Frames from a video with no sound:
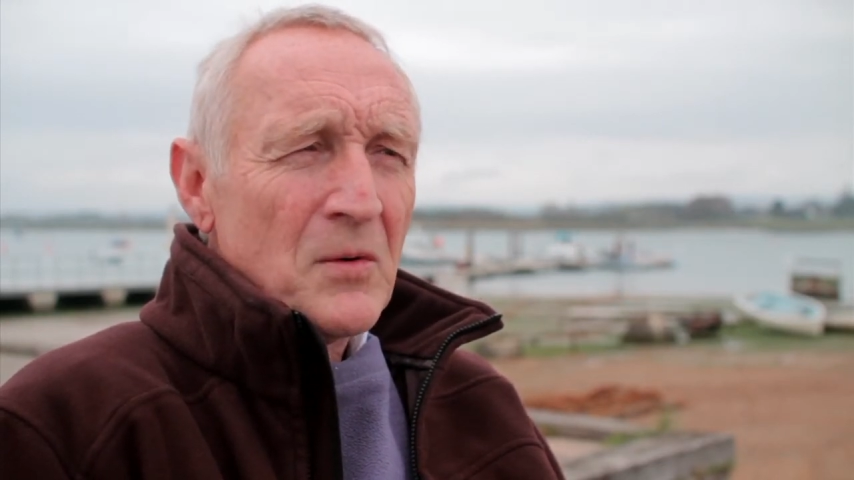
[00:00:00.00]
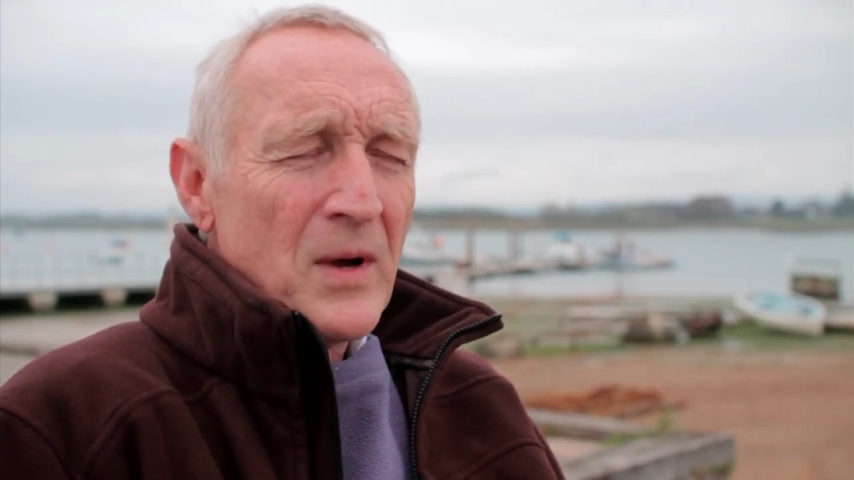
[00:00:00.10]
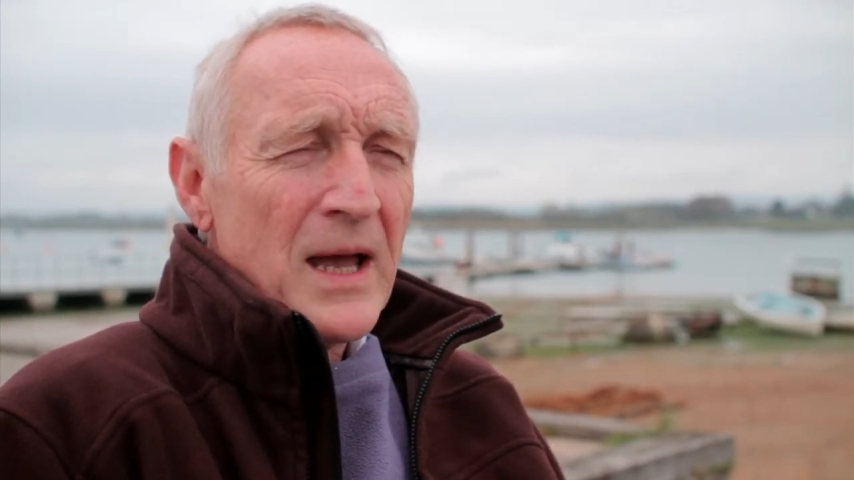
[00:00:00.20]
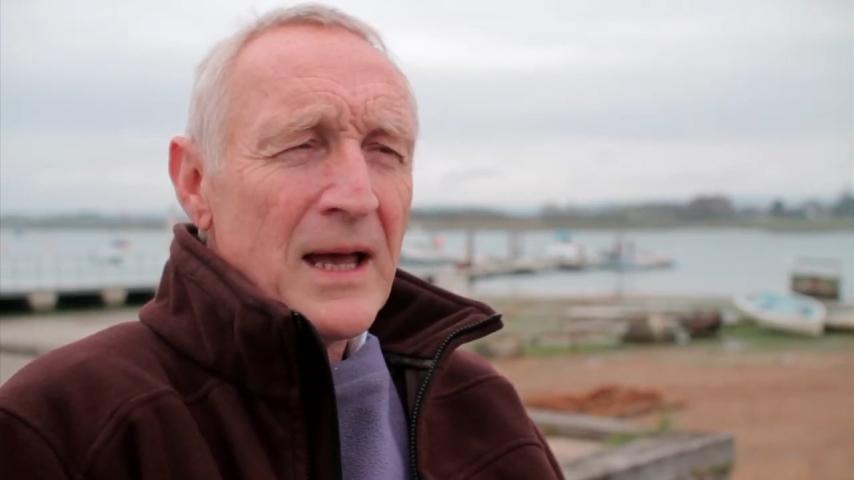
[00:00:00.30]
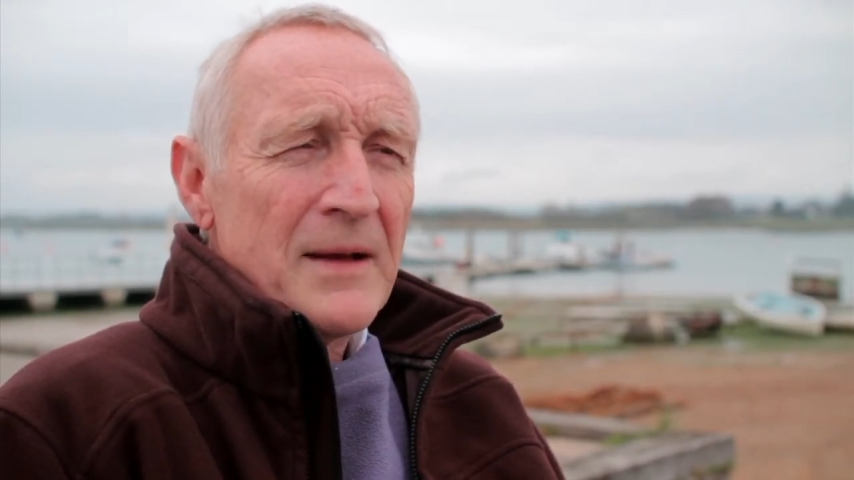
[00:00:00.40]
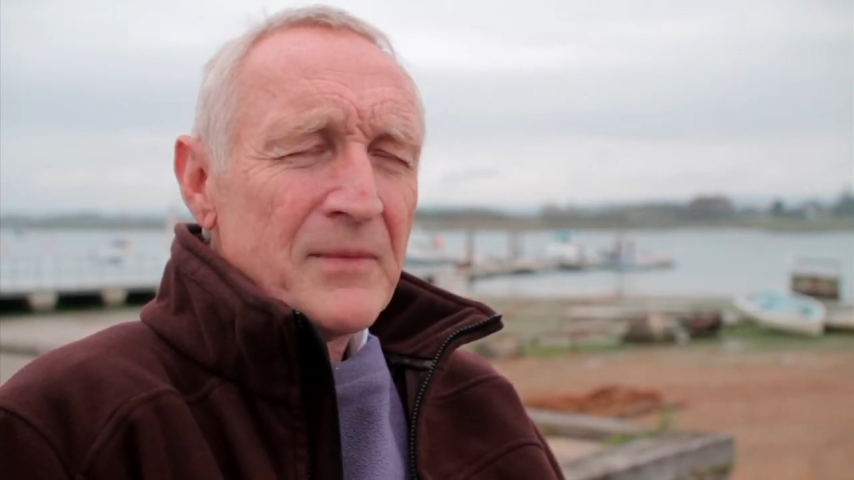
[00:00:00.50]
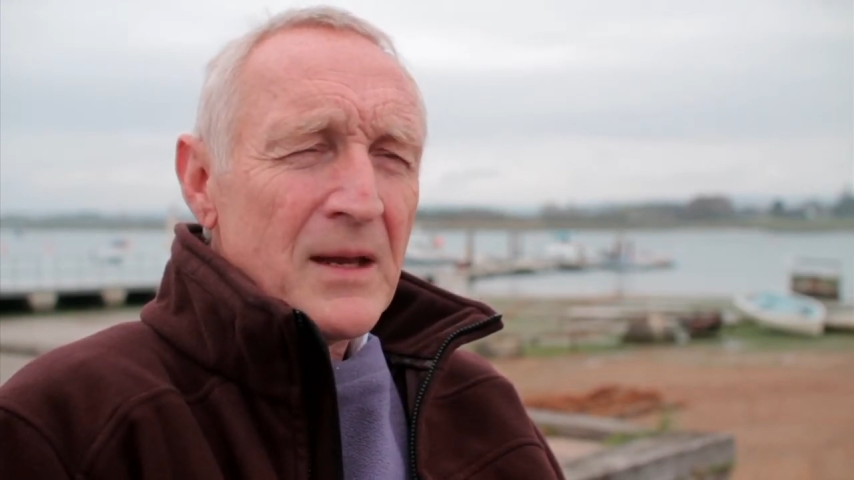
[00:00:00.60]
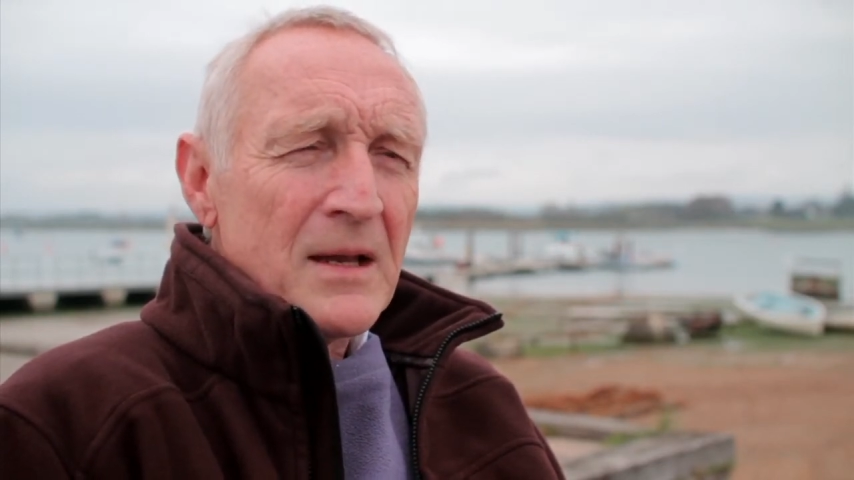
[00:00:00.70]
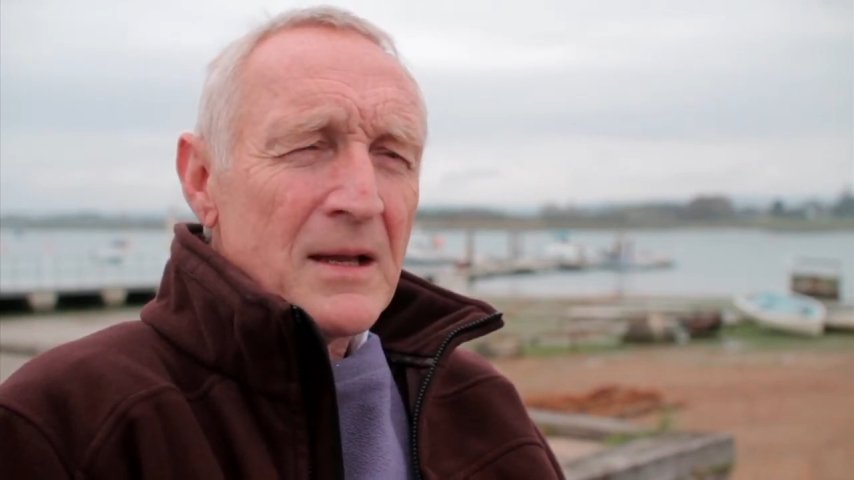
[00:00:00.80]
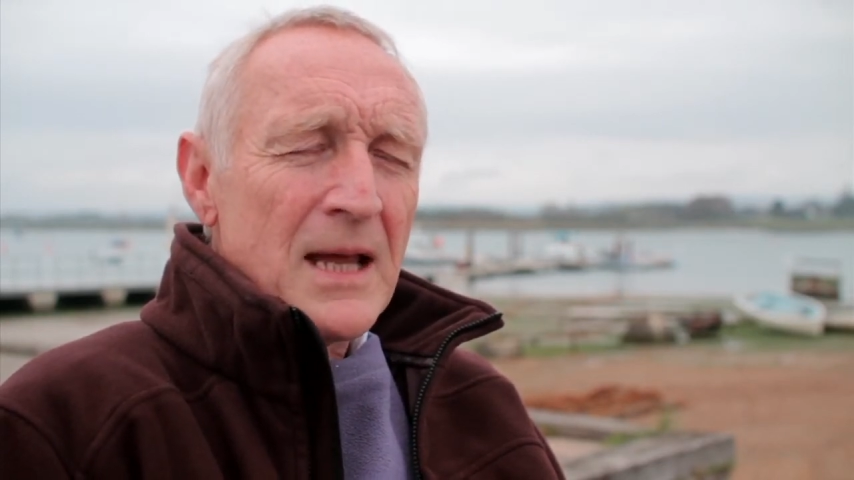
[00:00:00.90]
where
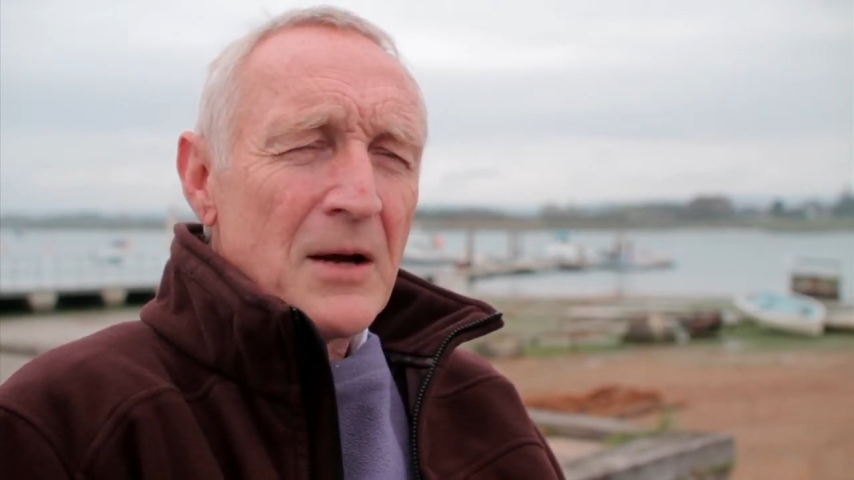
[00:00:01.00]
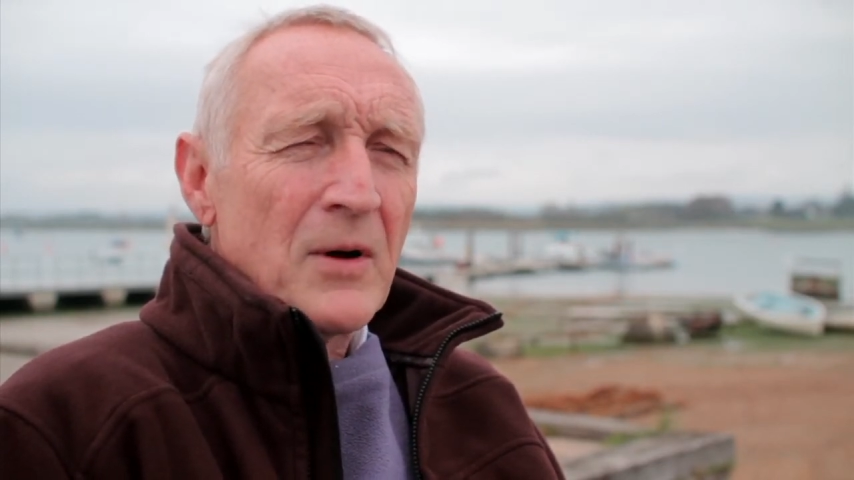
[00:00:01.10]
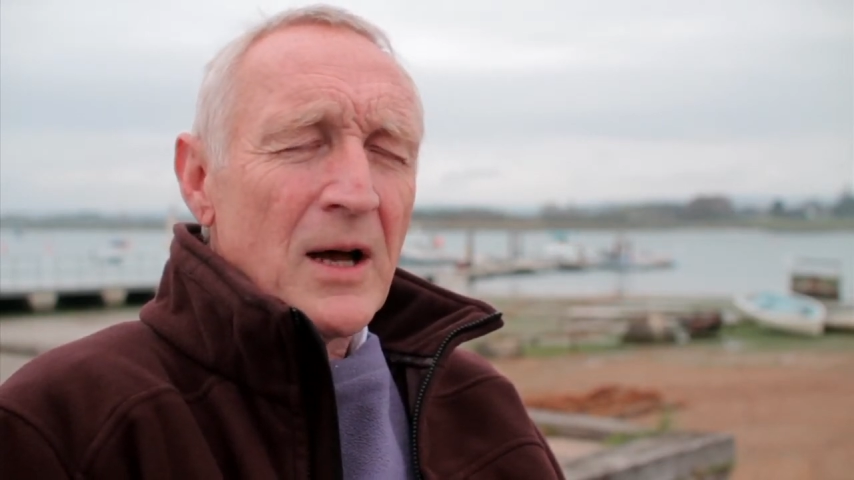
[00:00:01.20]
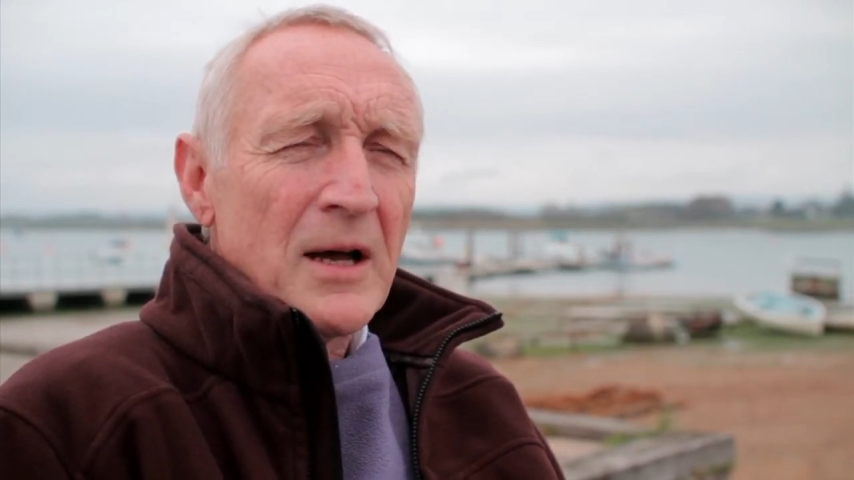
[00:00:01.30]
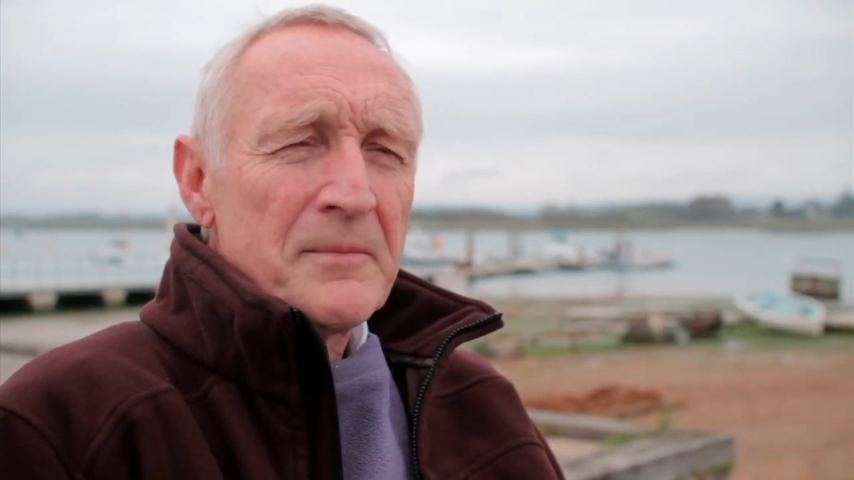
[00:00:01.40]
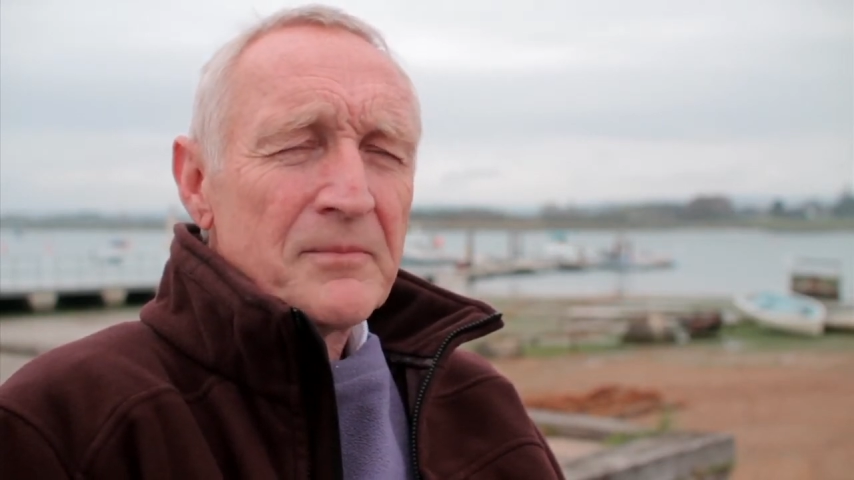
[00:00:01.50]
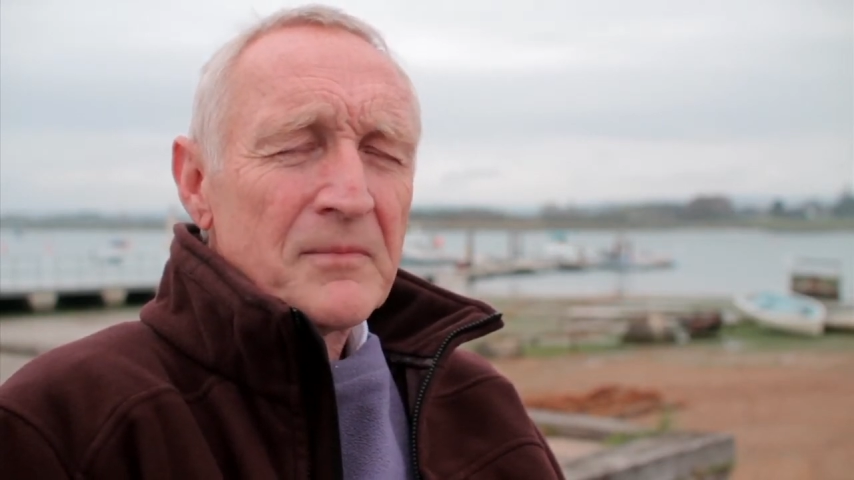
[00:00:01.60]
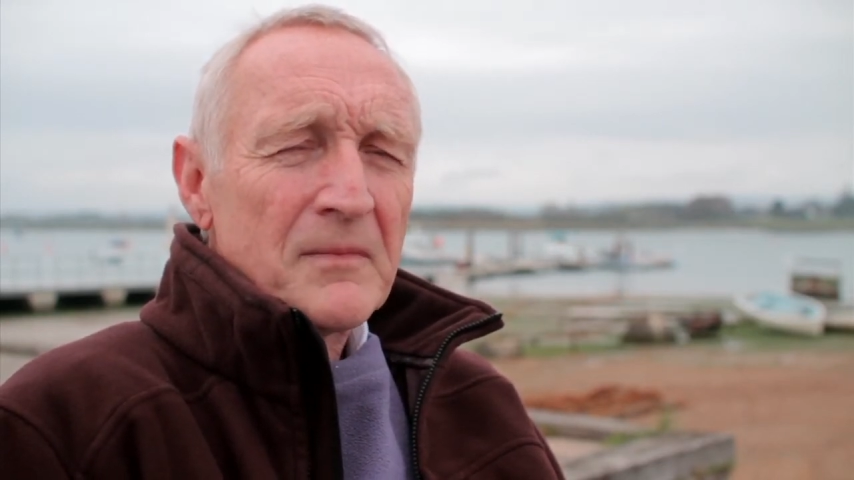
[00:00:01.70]
there were